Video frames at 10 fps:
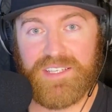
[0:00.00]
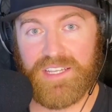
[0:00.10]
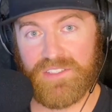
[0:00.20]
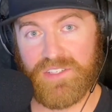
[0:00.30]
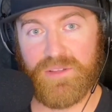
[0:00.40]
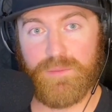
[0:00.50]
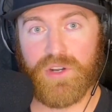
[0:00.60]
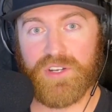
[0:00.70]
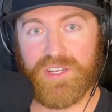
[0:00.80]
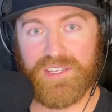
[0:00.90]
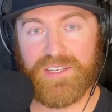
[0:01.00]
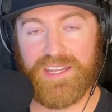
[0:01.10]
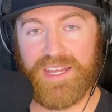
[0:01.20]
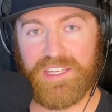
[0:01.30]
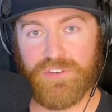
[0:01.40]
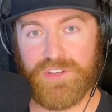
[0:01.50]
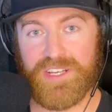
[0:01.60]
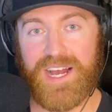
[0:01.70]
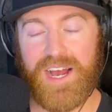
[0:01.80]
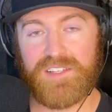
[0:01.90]
into the market and you
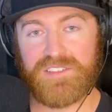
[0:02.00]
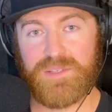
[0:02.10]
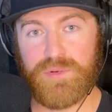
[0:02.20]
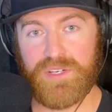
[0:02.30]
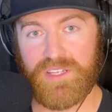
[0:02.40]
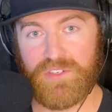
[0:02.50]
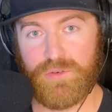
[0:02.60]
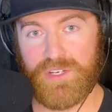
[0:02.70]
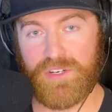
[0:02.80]
constantly put into it,